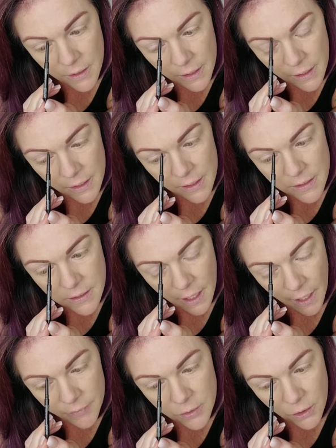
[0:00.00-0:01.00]
is
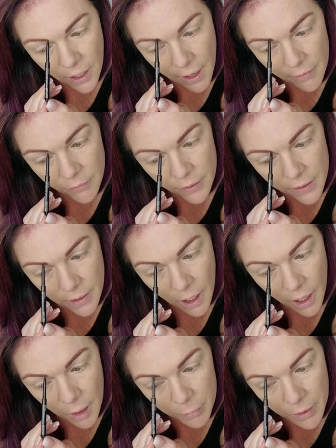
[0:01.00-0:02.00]
after every
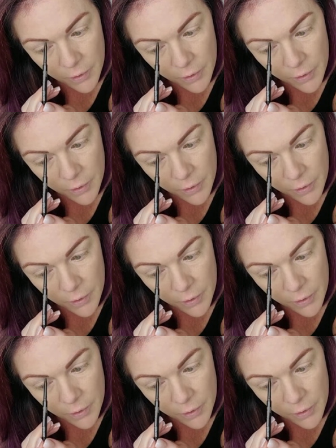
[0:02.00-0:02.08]
cup